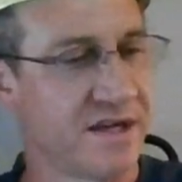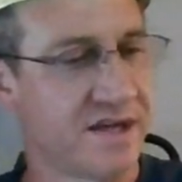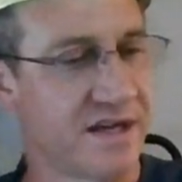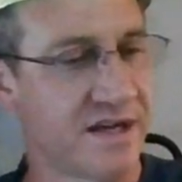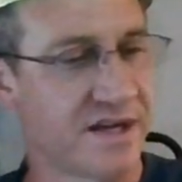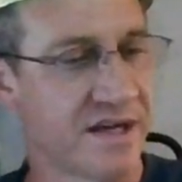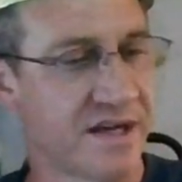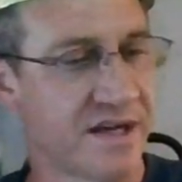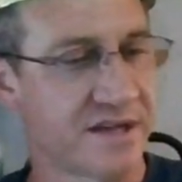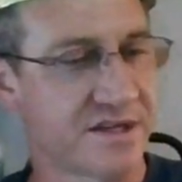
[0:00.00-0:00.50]

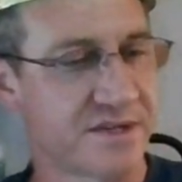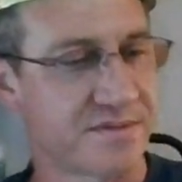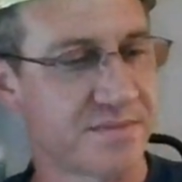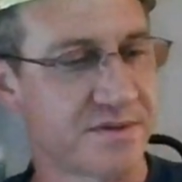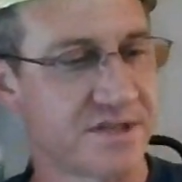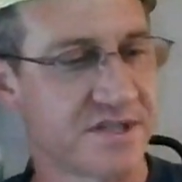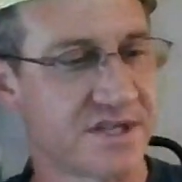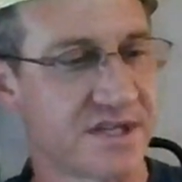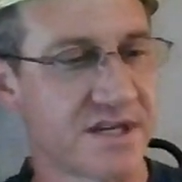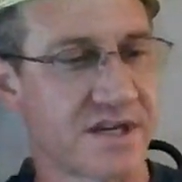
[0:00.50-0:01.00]
Uh, this
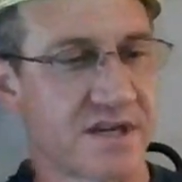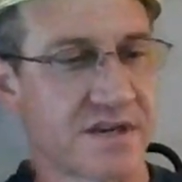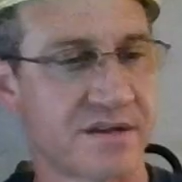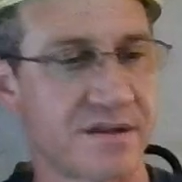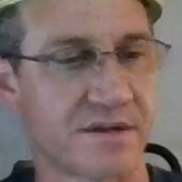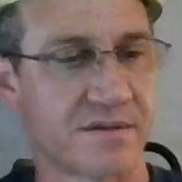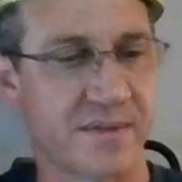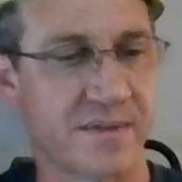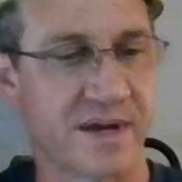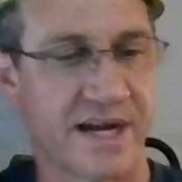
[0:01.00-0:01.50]

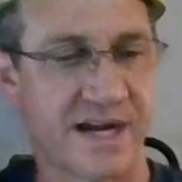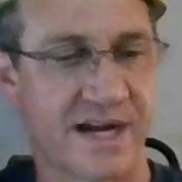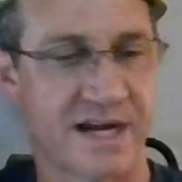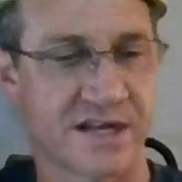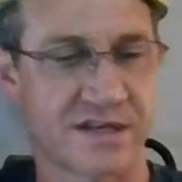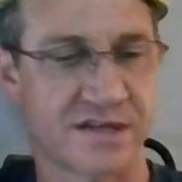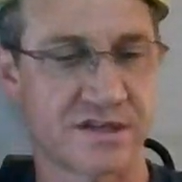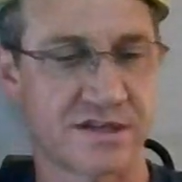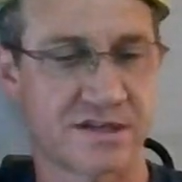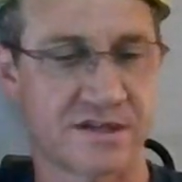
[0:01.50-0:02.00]
particular
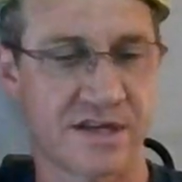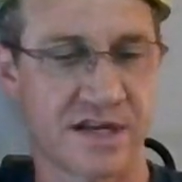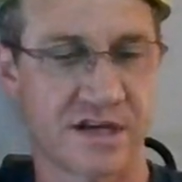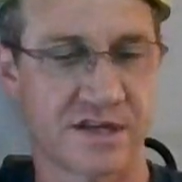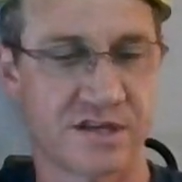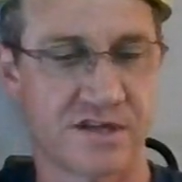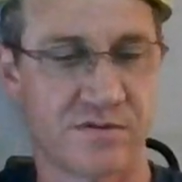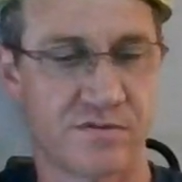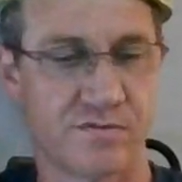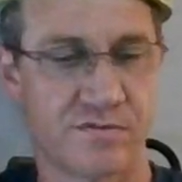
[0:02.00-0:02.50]
batch is
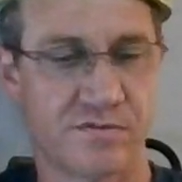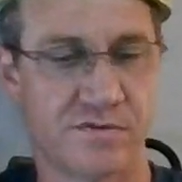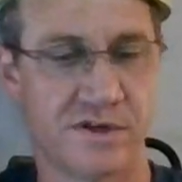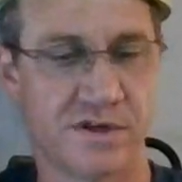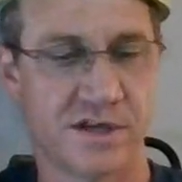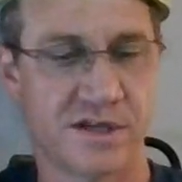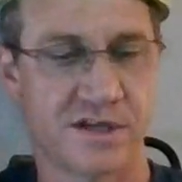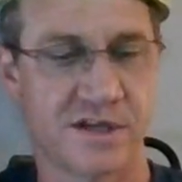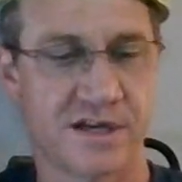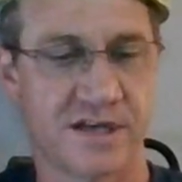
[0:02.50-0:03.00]
actually
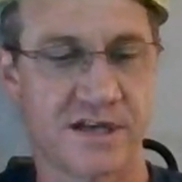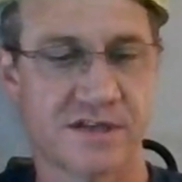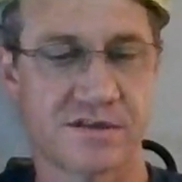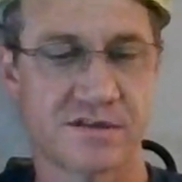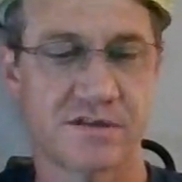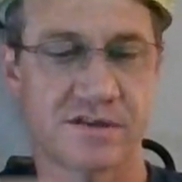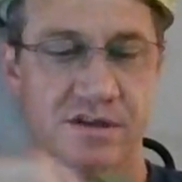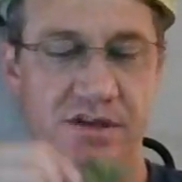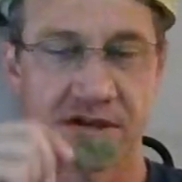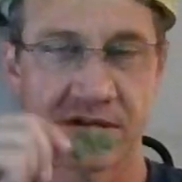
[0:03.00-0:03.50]
really nice
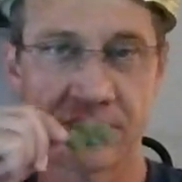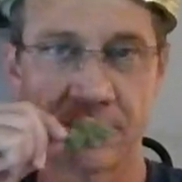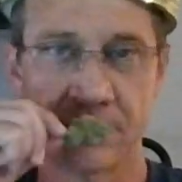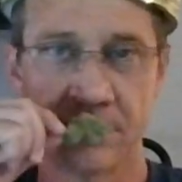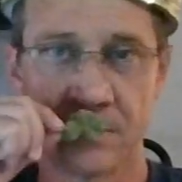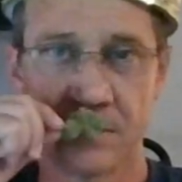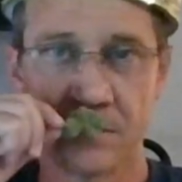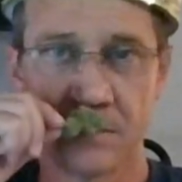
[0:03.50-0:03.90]
looking.